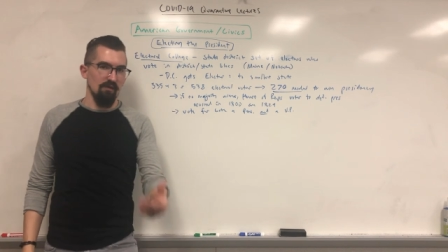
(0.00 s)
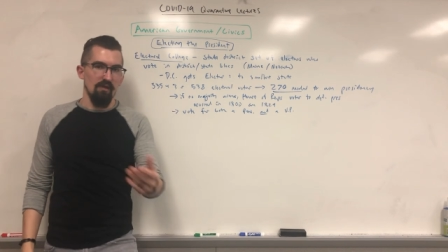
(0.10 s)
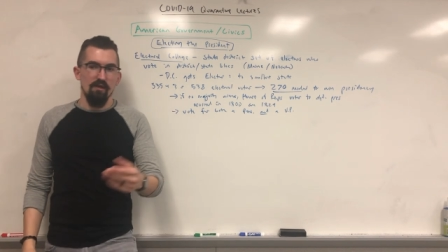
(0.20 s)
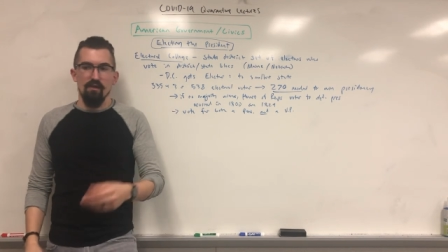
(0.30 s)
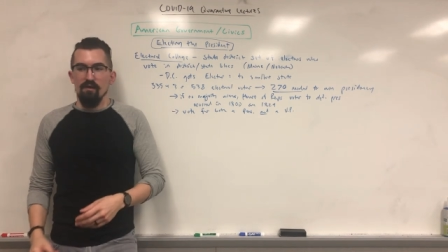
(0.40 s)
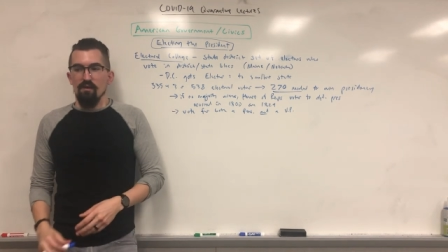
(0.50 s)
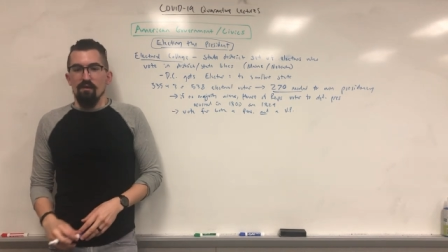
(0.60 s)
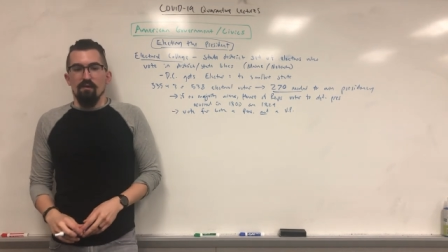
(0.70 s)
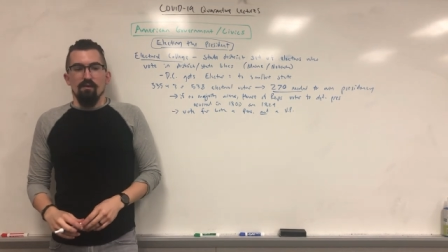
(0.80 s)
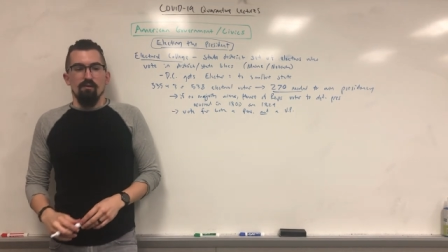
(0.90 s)
But
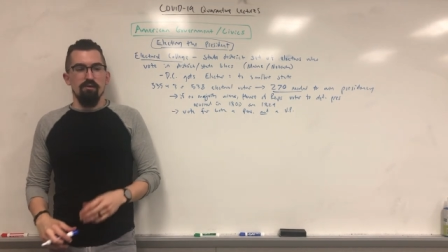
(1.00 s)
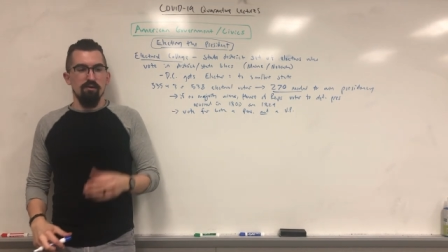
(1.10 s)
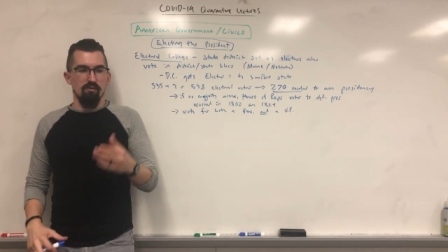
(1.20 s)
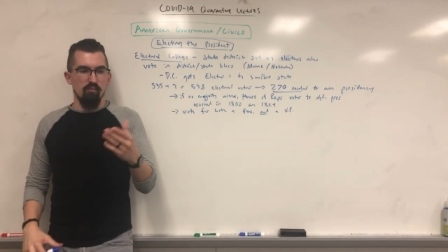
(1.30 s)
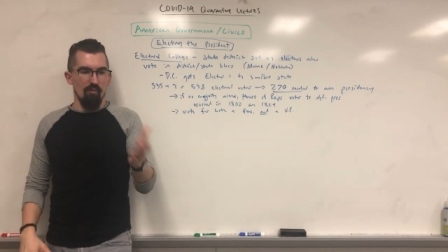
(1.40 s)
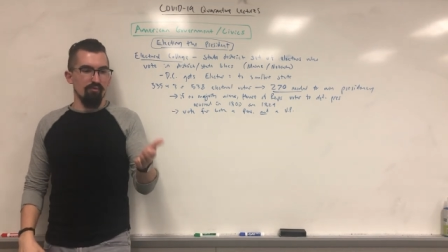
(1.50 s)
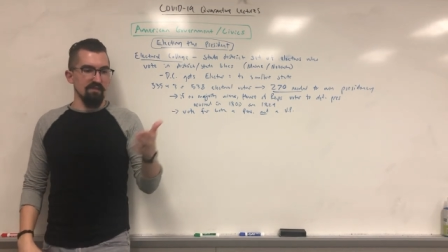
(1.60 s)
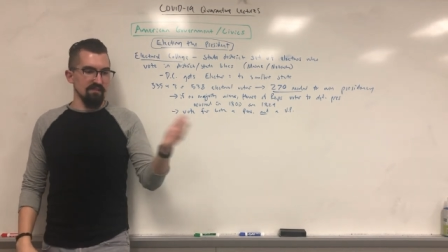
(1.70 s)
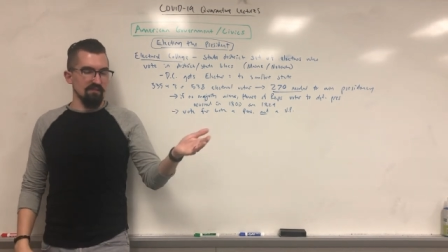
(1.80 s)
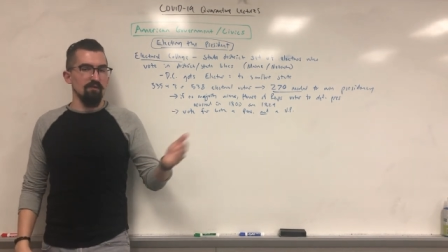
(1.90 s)
what
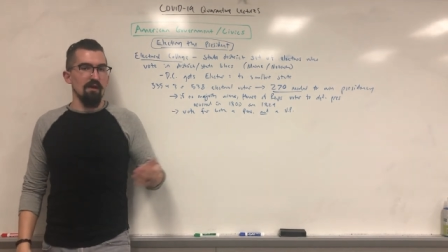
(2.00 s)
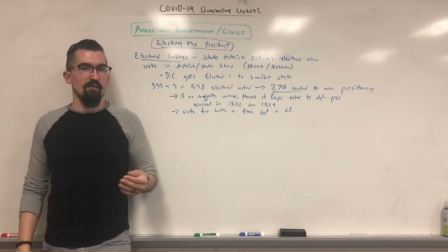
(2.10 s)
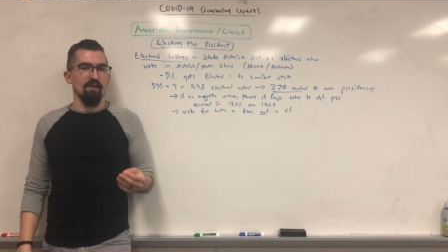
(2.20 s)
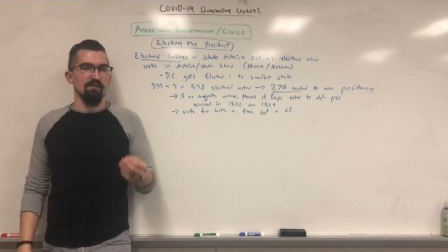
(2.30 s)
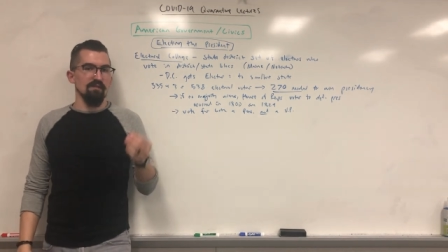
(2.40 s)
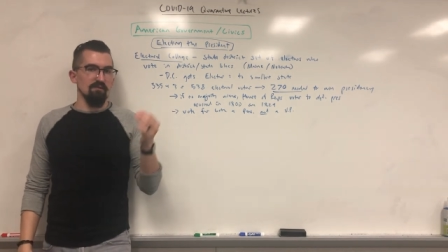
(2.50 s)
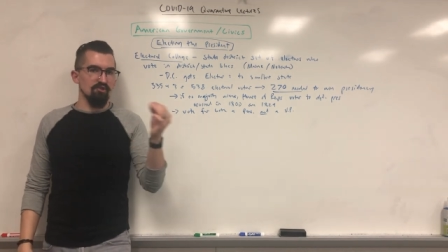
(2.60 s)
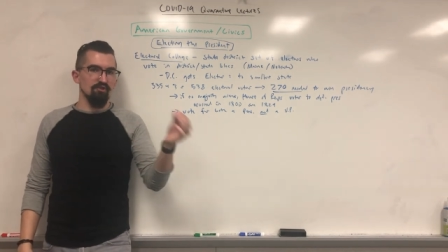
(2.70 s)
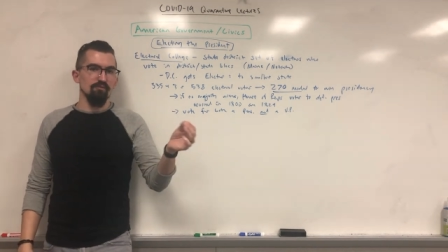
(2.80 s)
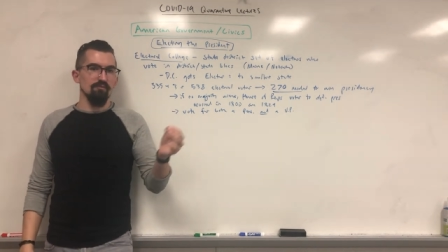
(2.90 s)
presidents do nowadays, they
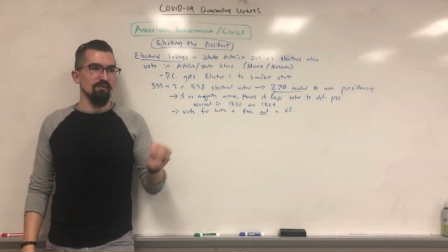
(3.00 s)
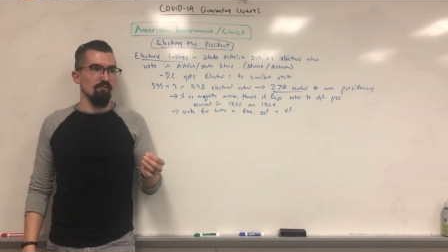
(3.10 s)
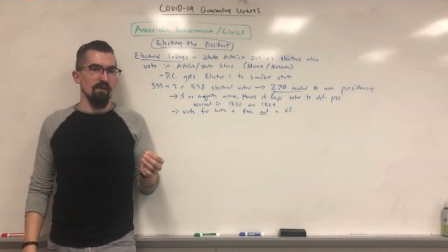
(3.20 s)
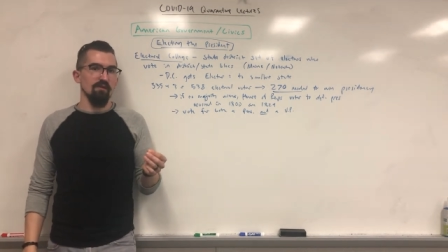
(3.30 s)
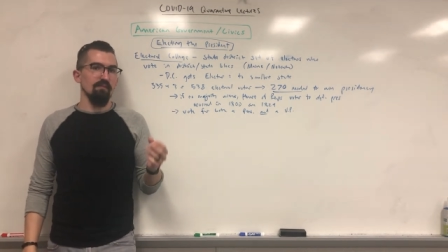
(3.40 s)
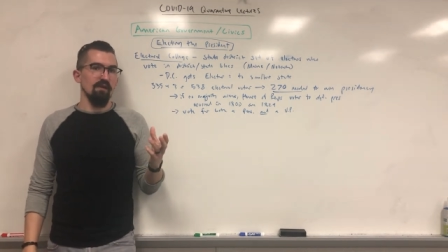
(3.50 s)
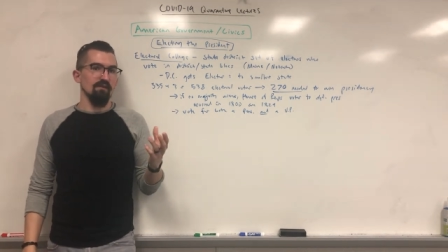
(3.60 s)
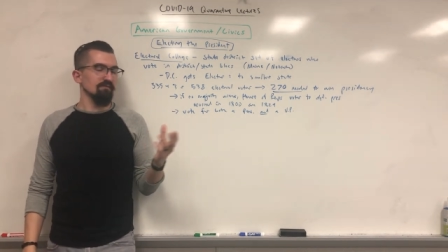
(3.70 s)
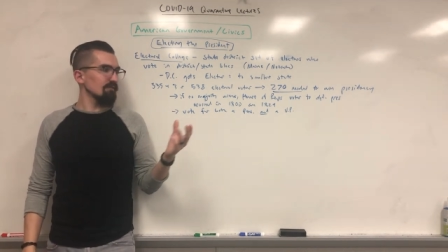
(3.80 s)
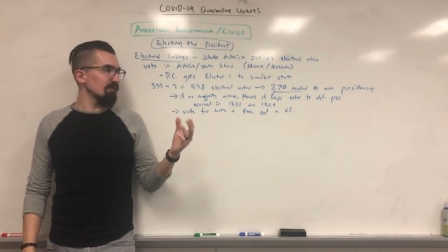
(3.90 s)
choose a running
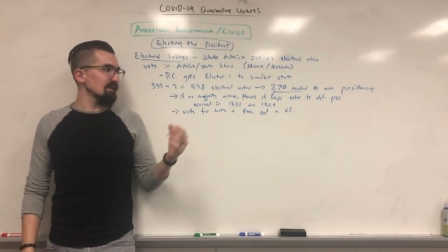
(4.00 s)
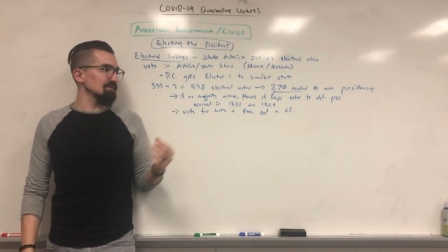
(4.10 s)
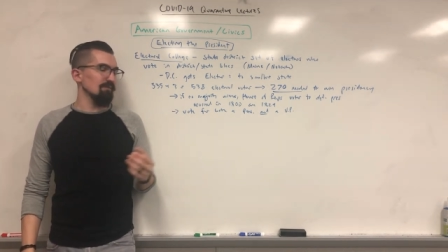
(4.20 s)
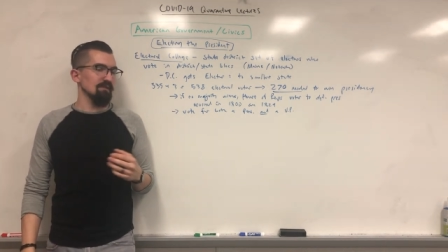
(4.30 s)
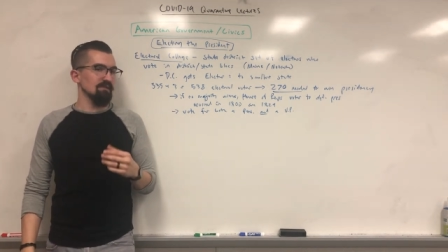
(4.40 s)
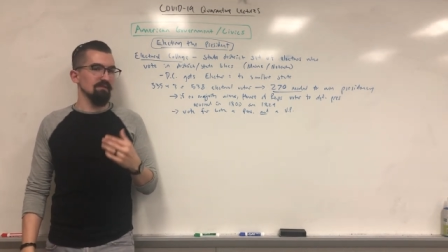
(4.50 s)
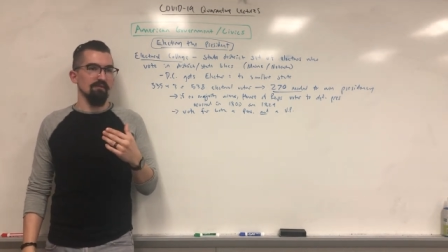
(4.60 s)
mate for vice president.